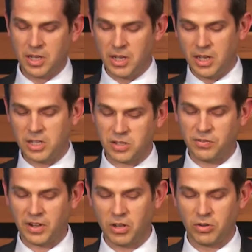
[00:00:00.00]
He is a
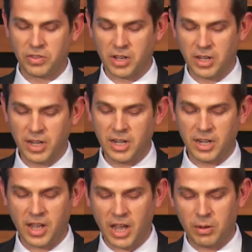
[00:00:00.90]
fellow of the Canadian
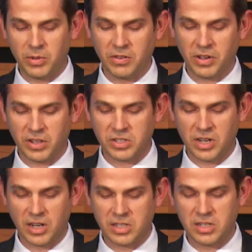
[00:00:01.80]
Academy of Health
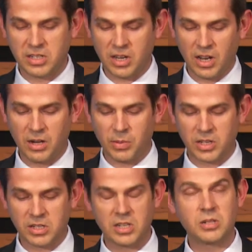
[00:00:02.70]
Sciences, and
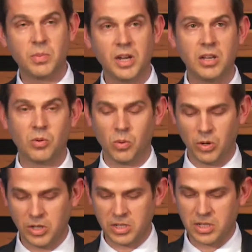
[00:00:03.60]
amongst his many
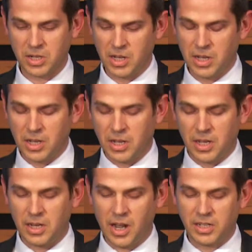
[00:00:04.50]
awards,
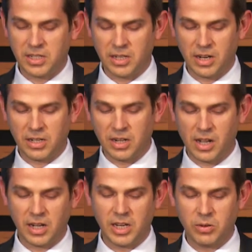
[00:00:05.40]
in
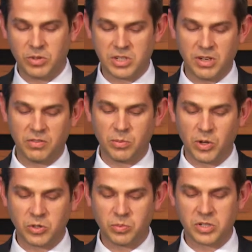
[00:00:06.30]
1999, he received the
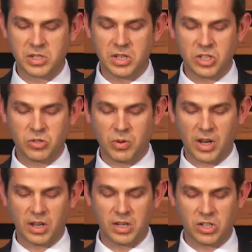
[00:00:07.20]
most prestigious
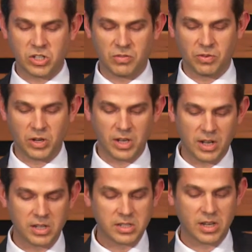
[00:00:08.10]
recognition for a
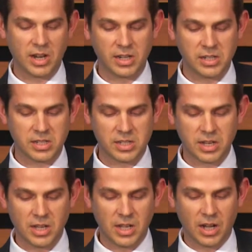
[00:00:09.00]
young scientist
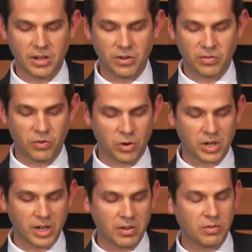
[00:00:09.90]
under
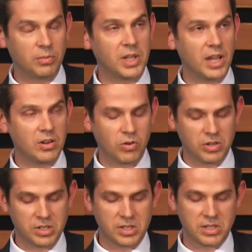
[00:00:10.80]
40 from the
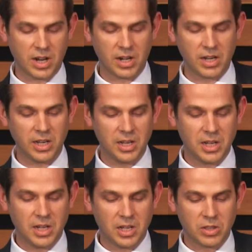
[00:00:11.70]
Endocrine Society,
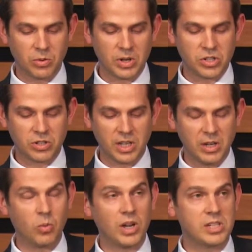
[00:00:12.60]
the Richard
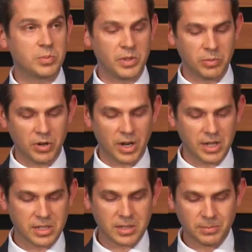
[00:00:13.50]
E. Weitzman
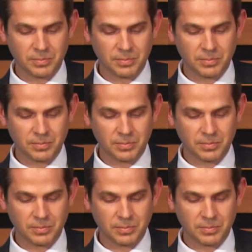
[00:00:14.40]
Prize.